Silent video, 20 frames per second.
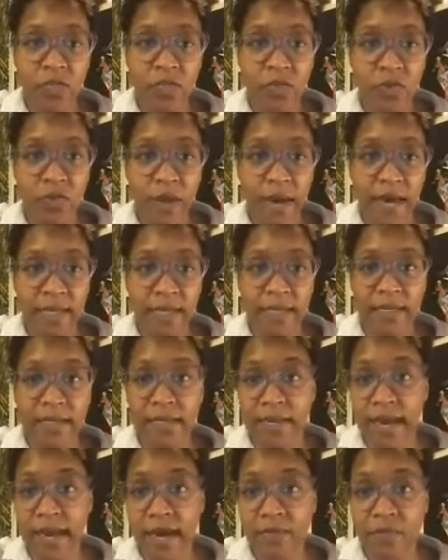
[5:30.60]
to add in a
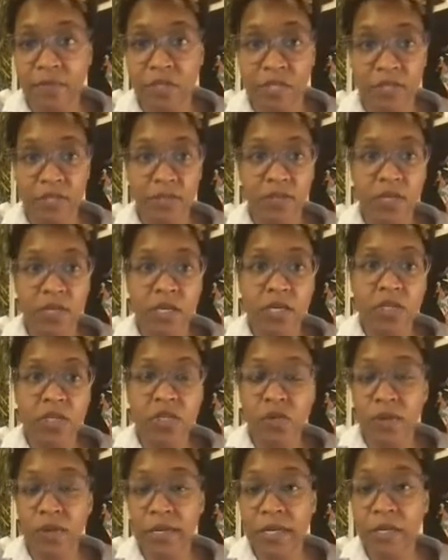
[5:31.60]
caption.
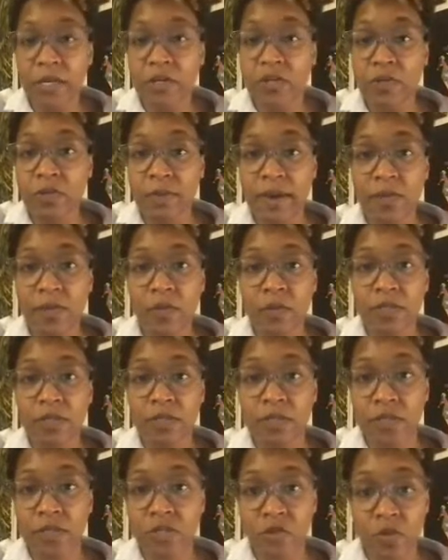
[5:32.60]
So here you might want
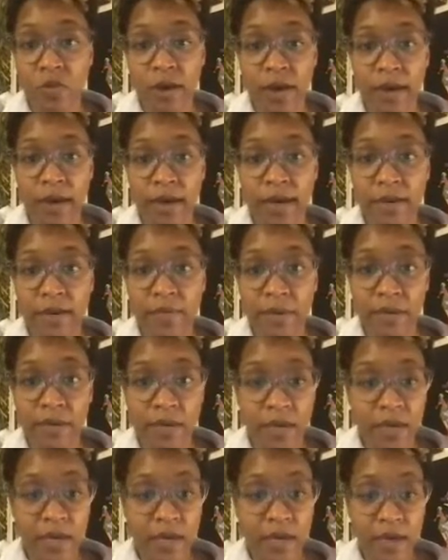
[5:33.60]
to describe
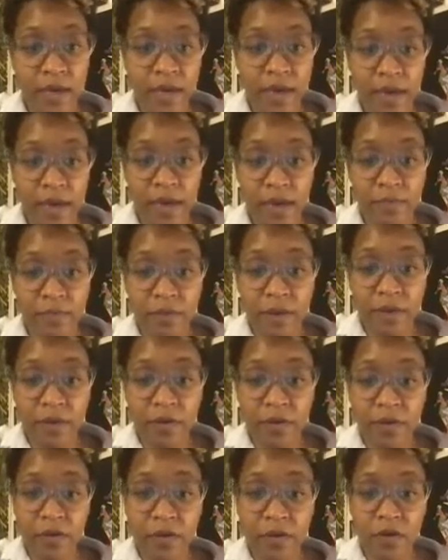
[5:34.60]
a
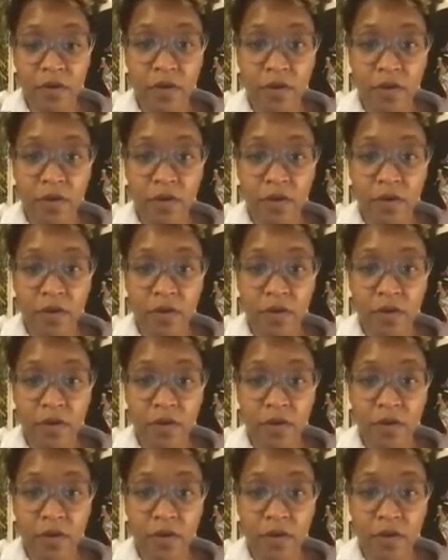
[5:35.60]
mother